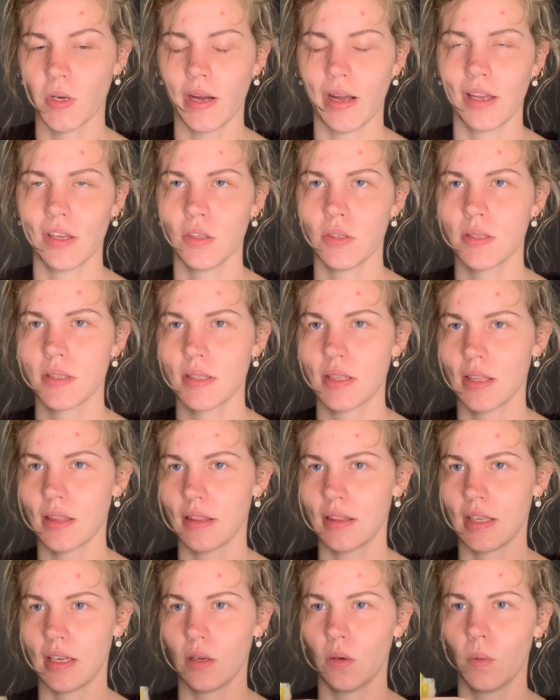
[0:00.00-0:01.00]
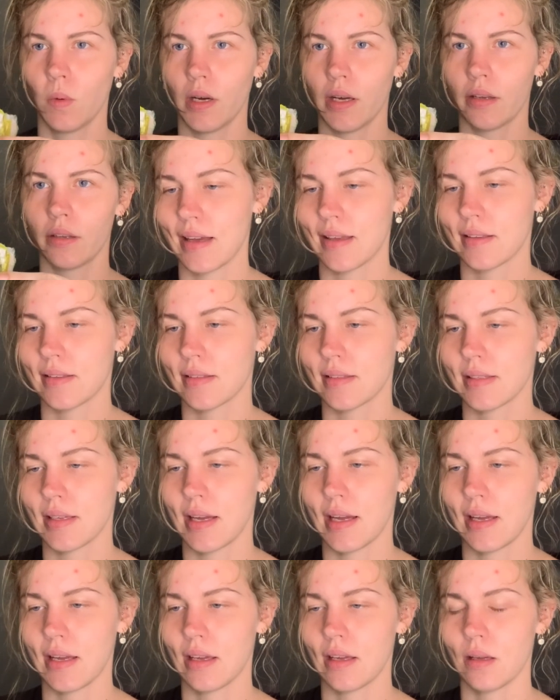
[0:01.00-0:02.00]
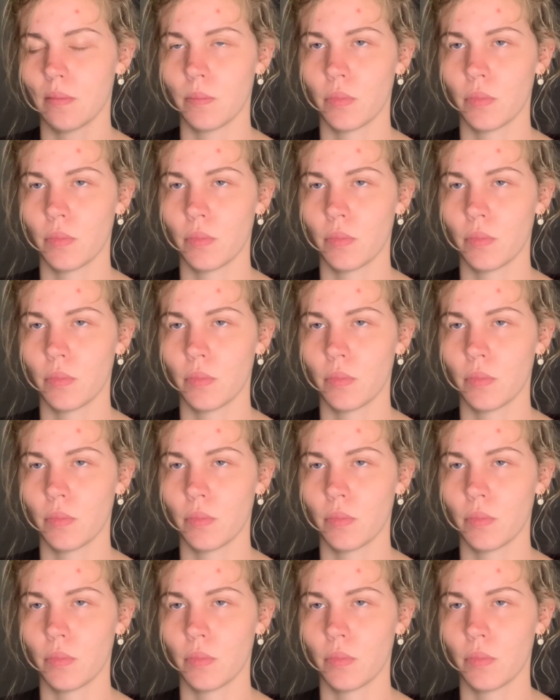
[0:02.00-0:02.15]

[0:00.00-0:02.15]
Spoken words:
I used the thick one as a